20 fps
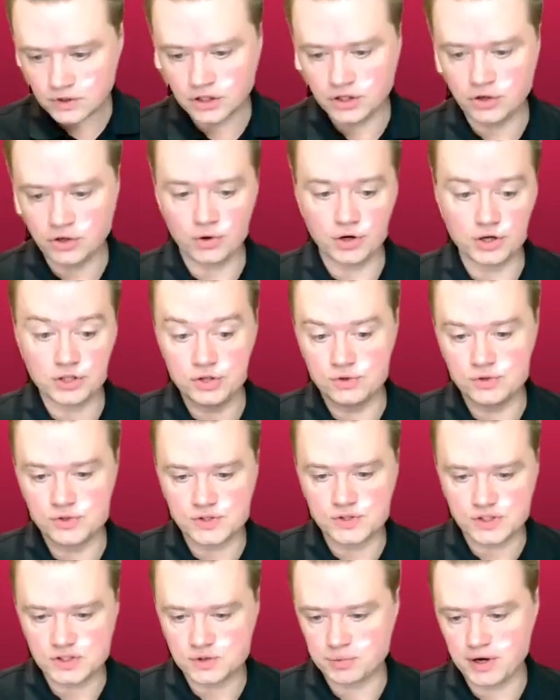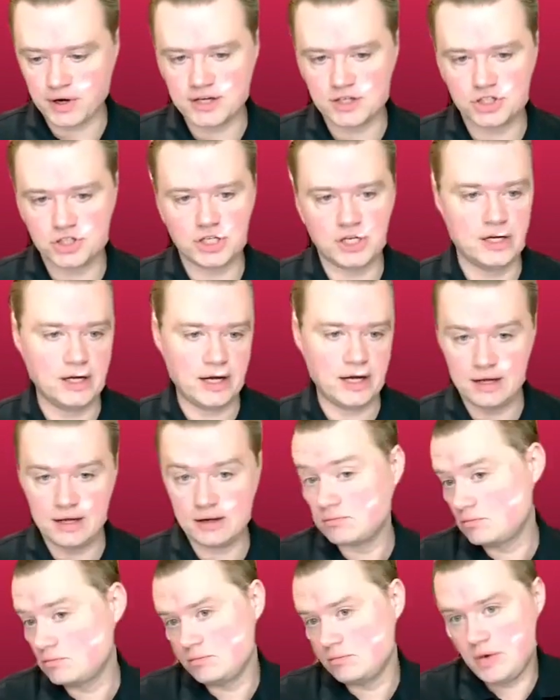or use a sprite sheet
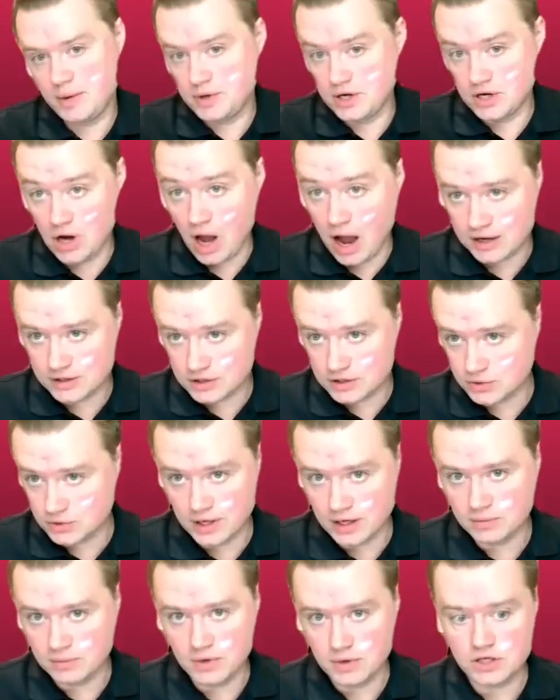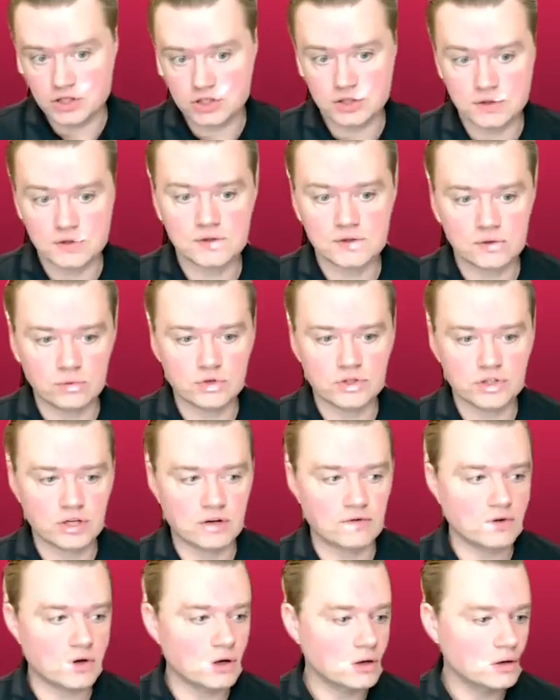and maybe not do animations or
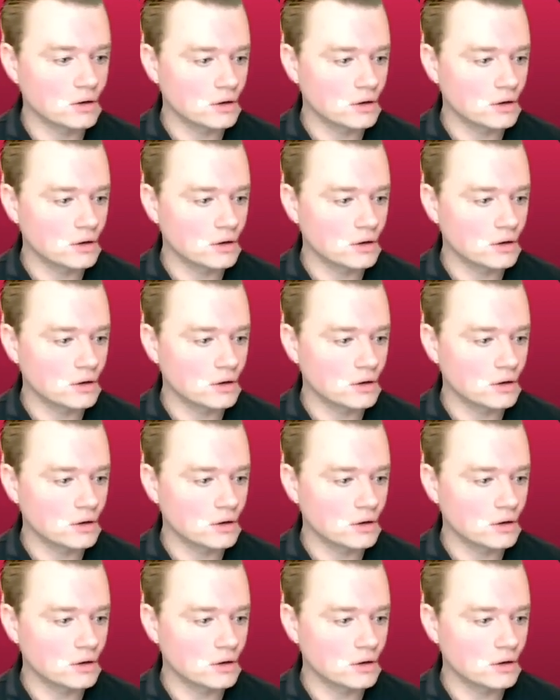whichever.